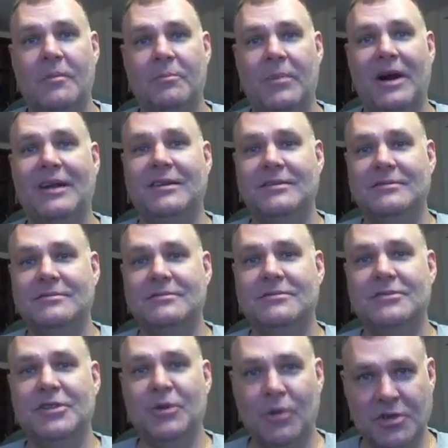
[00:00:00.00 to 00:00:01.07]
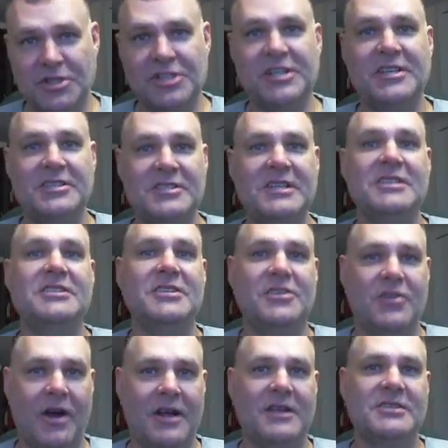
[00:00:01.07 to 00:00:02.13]
But you will cheese DZ
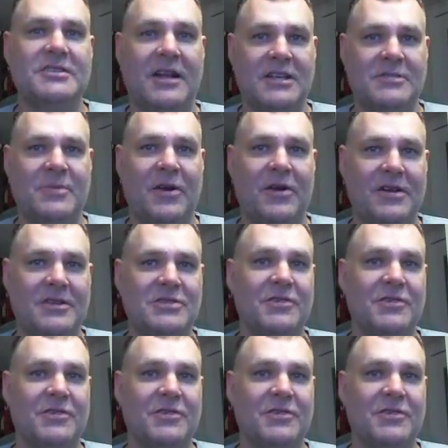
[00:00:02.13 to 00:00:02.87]
credits and experience.